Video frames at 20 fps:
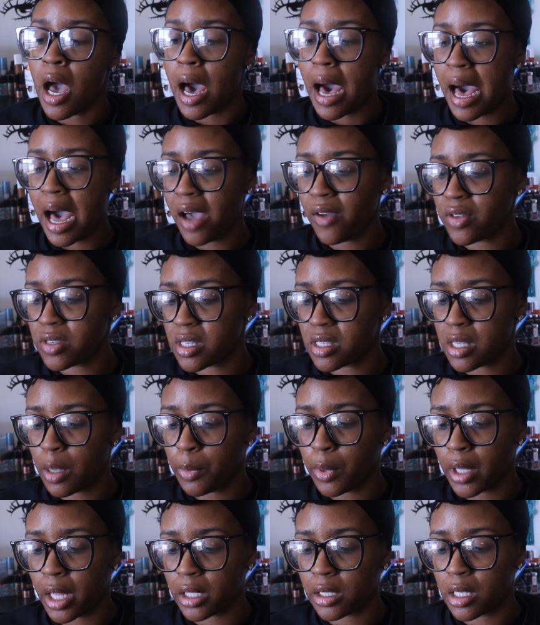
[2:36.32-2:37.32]
obviously
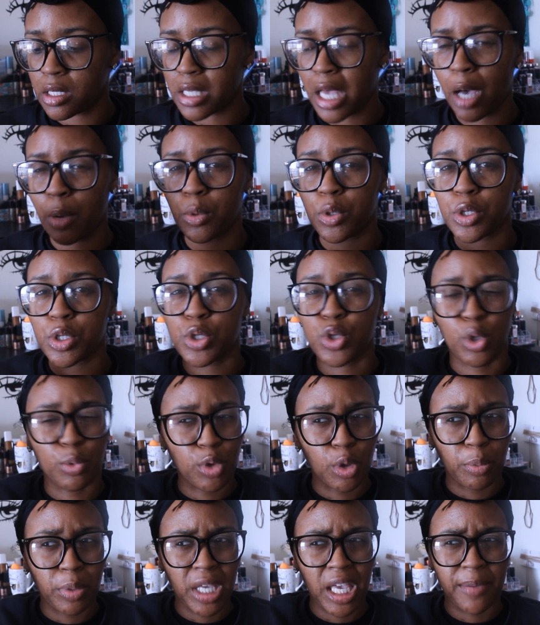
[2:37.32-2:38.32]
something like this i would assume
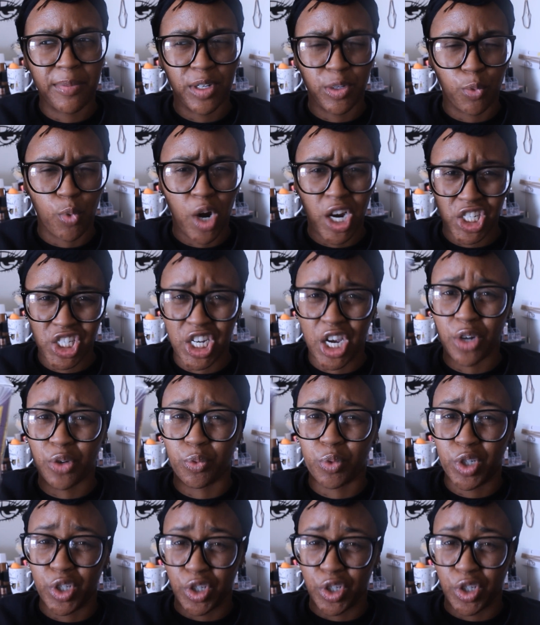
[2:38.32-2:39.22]
you'll be able to wash out and